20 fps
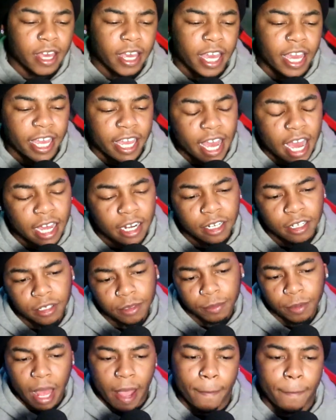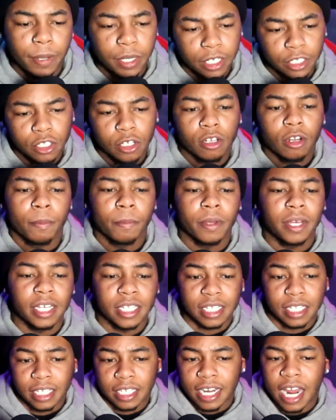it kind of like put a toll on me
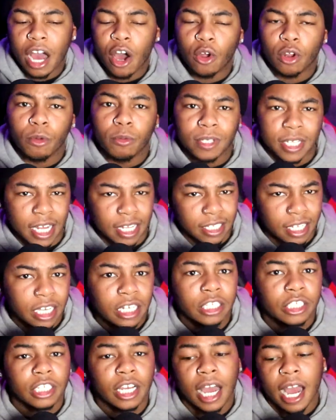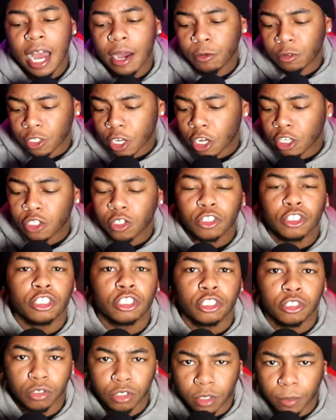because not only was I touched, I was also
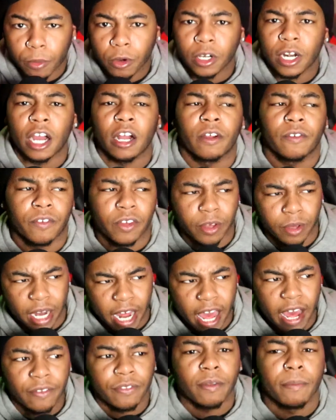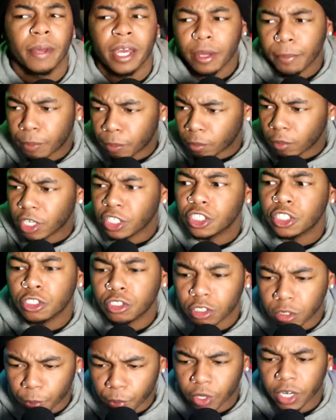introduced to pornography. And after being
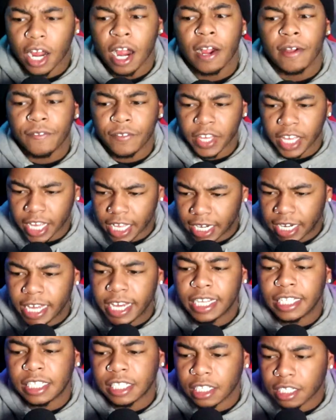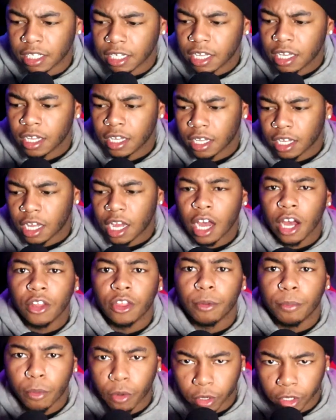introduced to pornography, it led to
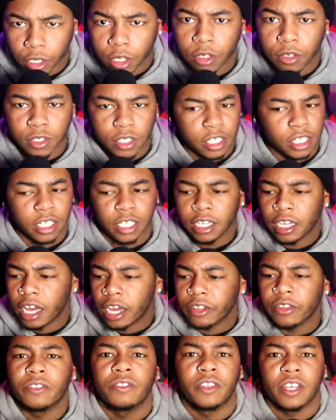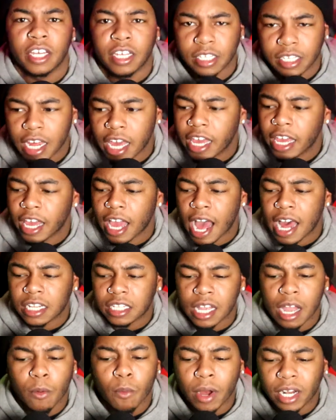other pornos and other things. Like I
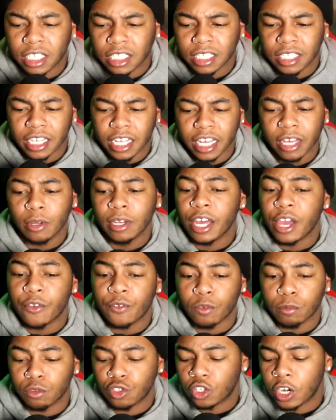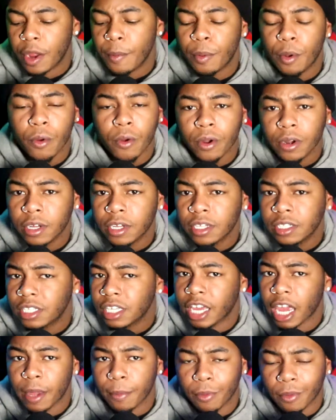stopped watching it led from straight porn to
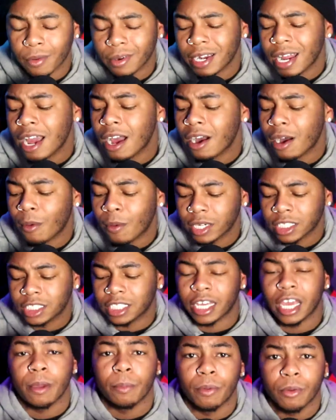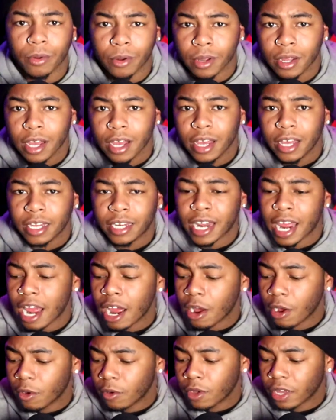gay porn. Now I'm watching gay porn.
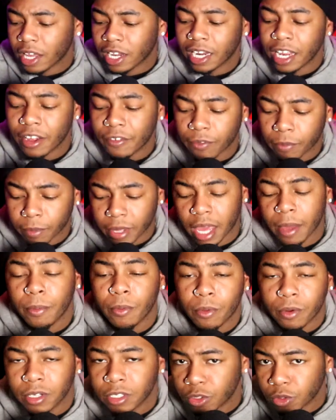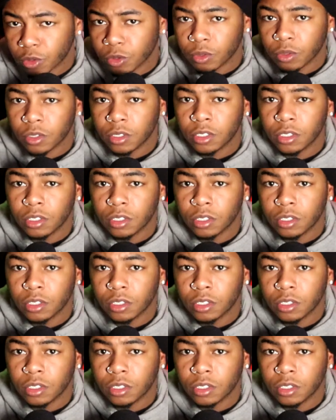Now it led from gay porn to